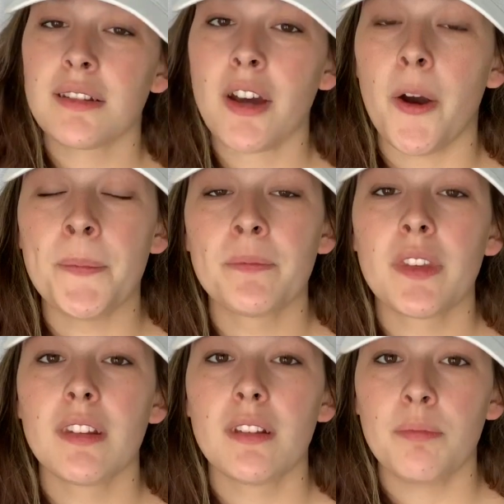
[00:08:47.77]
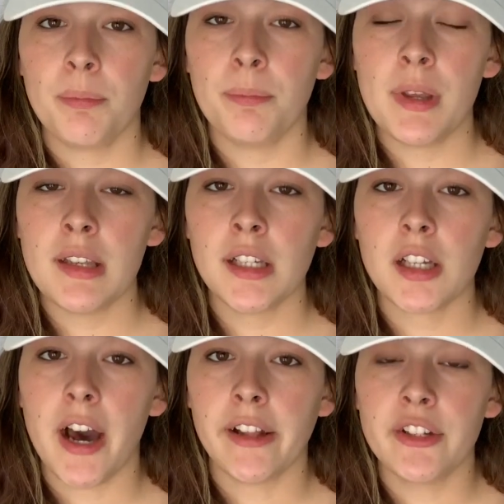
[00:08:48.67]
So, being in
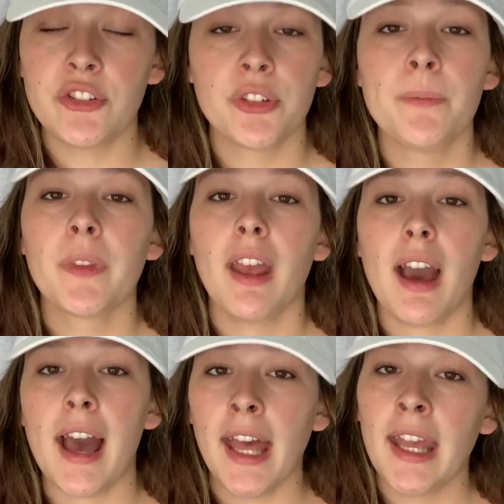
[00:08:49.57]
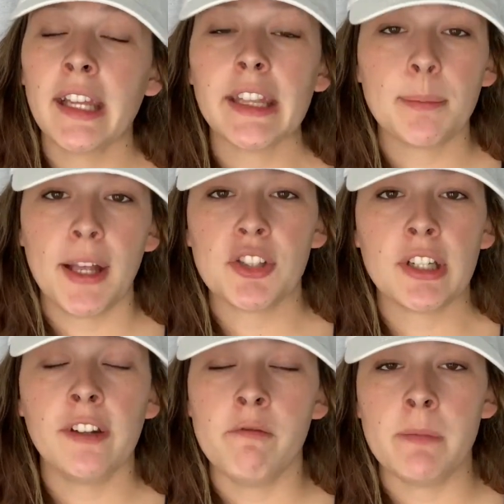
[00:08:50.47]
college, I get the
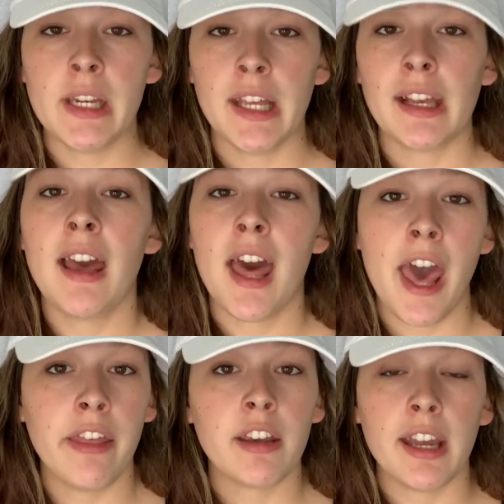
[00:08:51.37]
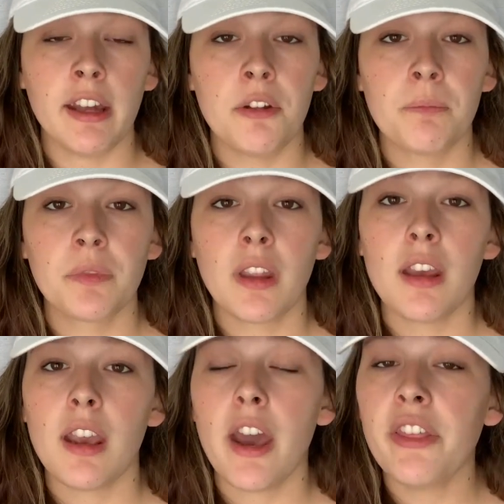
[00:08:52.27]
pleasure of meeting Heather Hill.
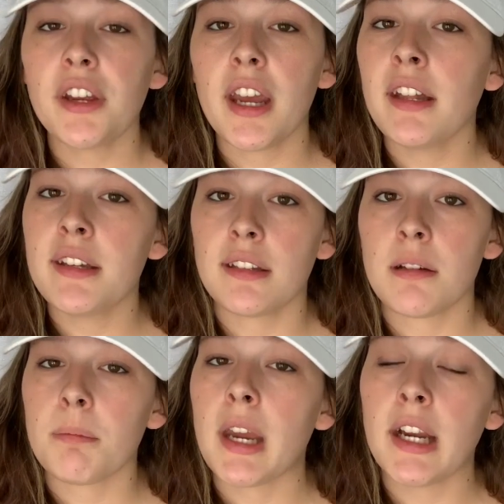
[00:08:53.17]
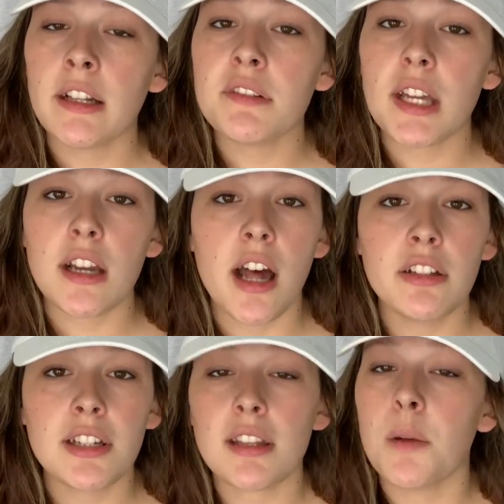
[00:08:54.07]
Heather Hill is a comparative
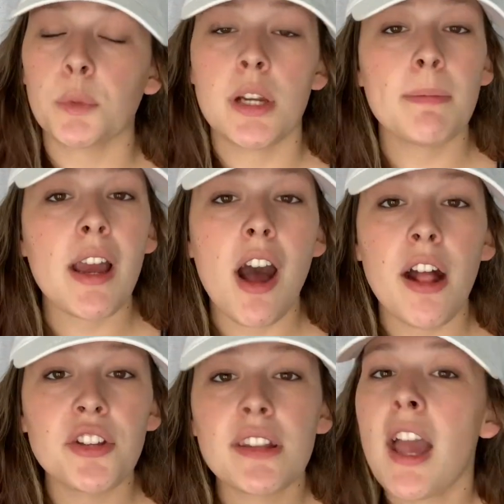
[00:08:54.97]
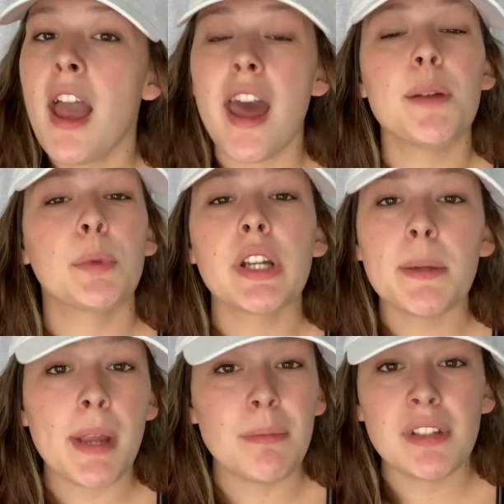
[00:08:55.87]
psychologist, a marine biologist, and a
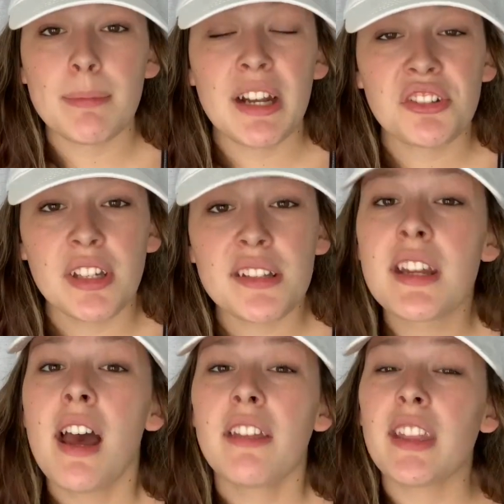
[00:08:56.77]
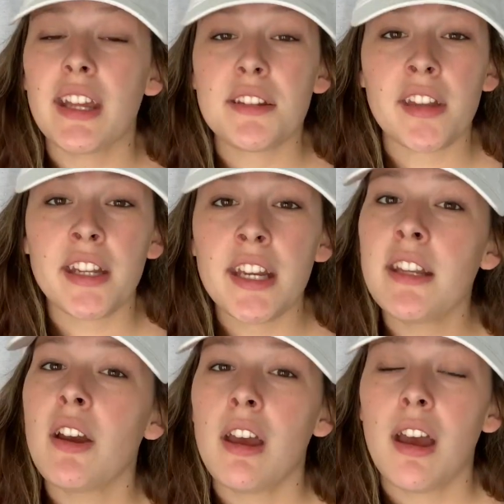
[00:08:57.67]
marine mammal specialist that has
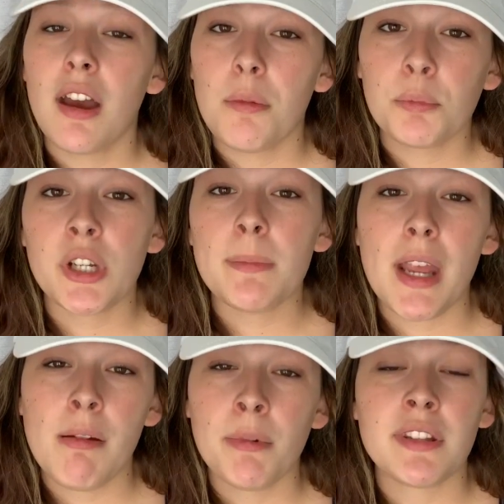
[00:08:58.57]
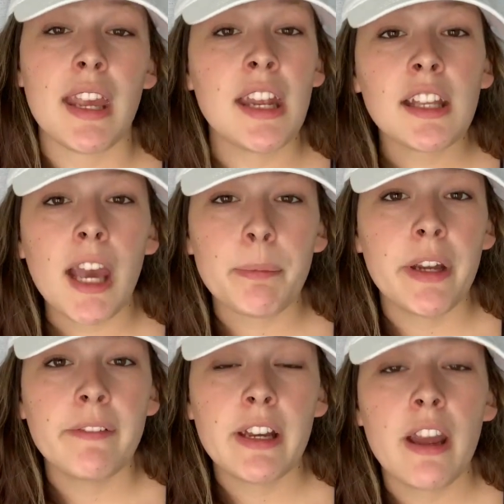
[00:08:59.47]
studied marine mammals in
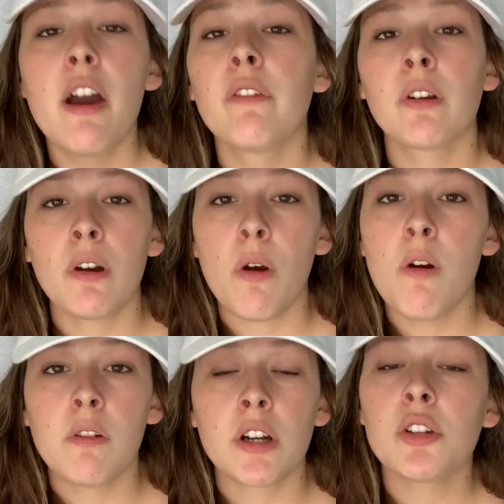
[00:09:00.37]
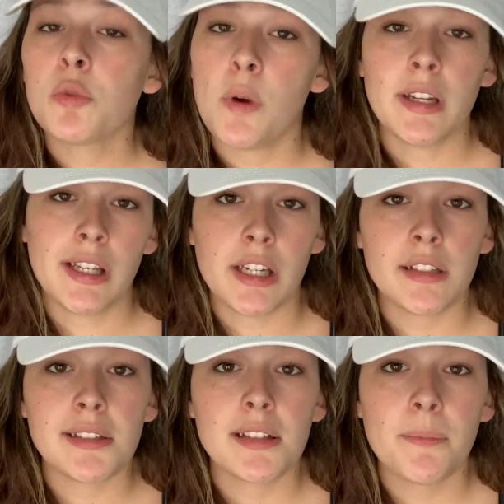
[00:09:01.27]
captivity for over 20
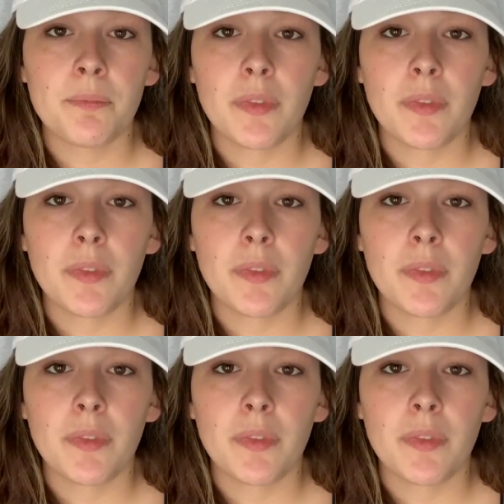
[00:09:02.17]
years,